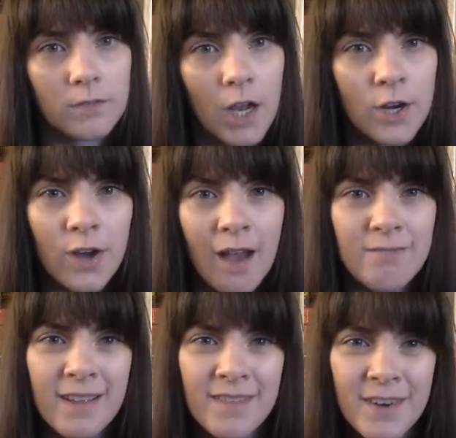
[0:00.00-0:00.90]
don't know how
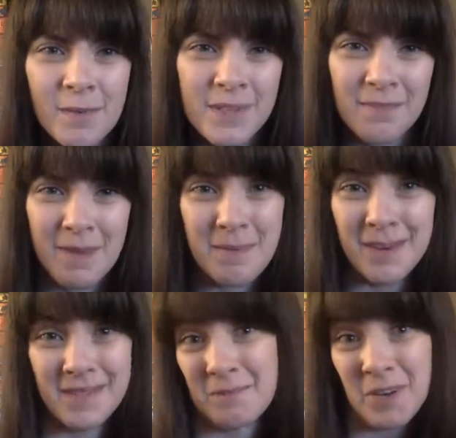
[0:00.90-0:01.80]
relevant it was for me
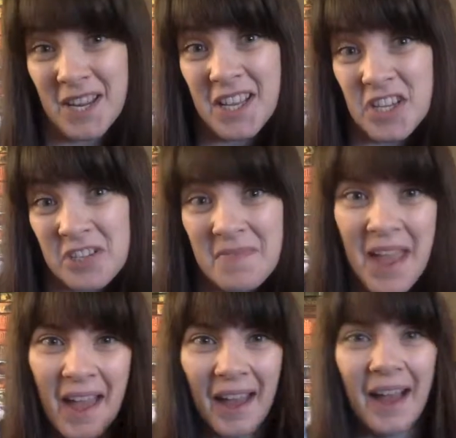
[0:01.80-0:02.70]
because I'm not English.
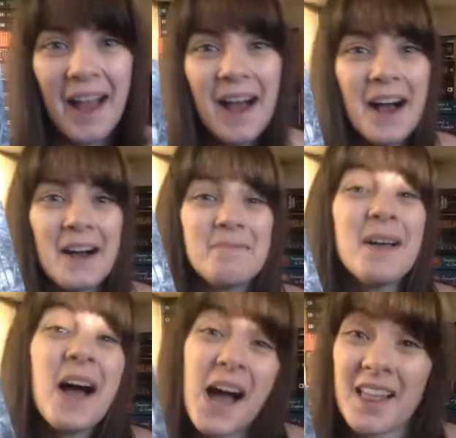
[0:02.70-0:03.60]
I
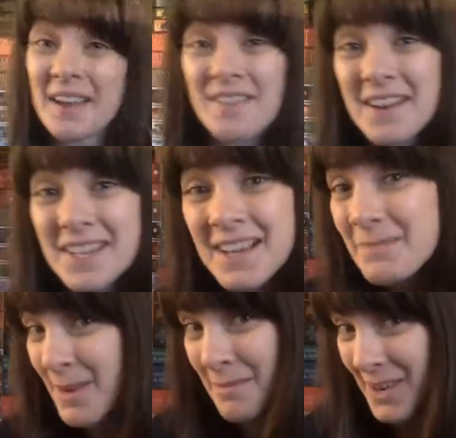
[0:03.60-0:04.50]
like fairy tales,
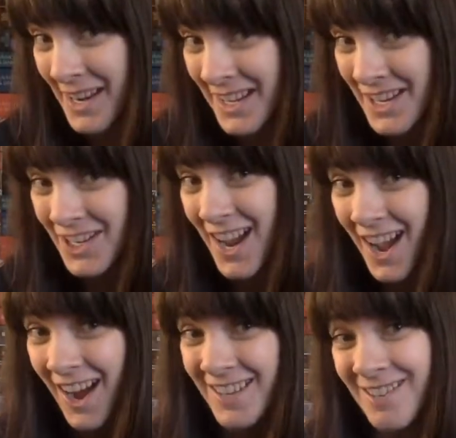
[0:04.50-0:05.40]
but I'm not English.
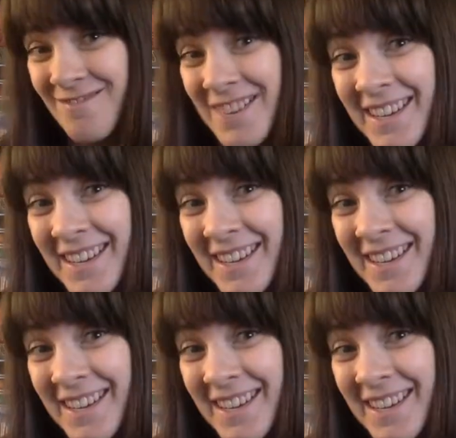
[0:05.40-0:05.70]
I don't